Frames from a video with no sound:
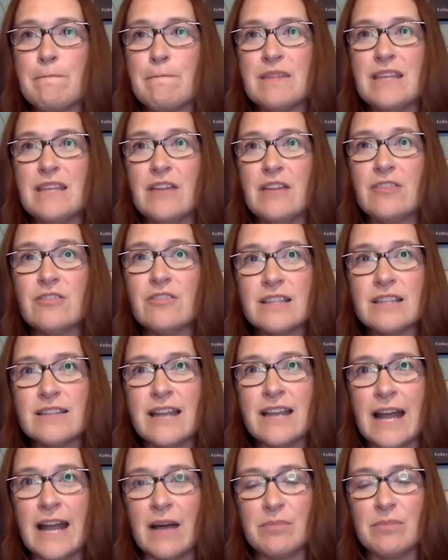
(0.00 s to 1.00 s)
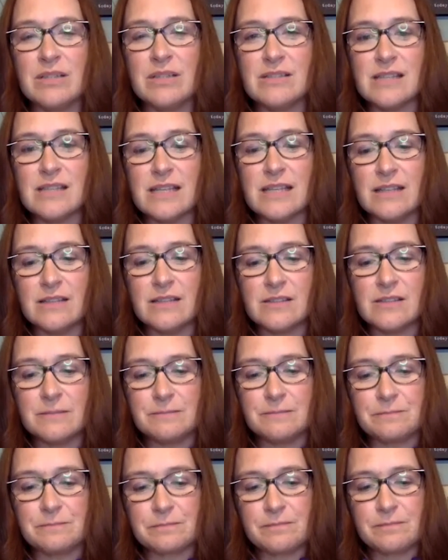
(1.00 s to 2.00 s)
The other thing that happens is
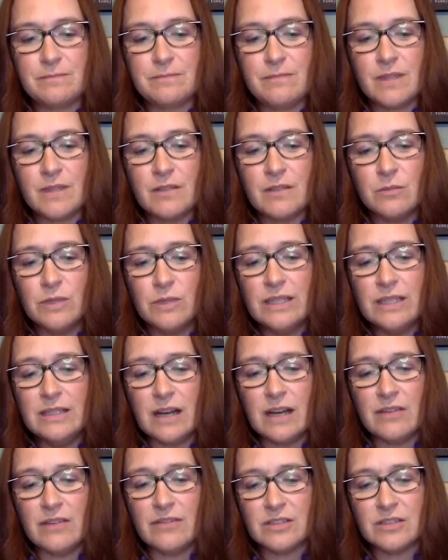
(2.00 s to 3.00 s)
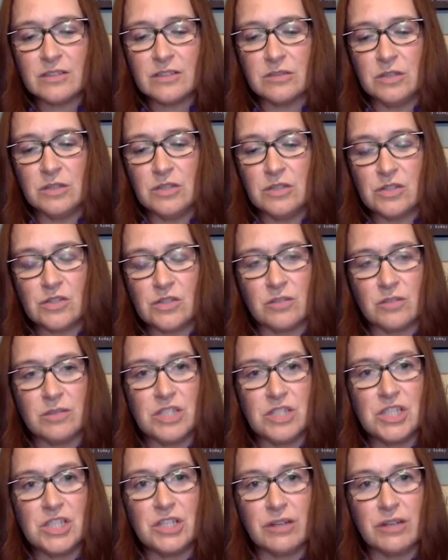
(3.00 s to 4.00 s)
we often use the term as
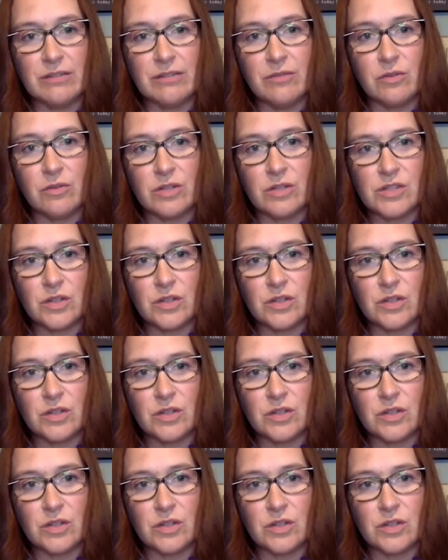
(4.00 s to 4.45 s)
shearing force.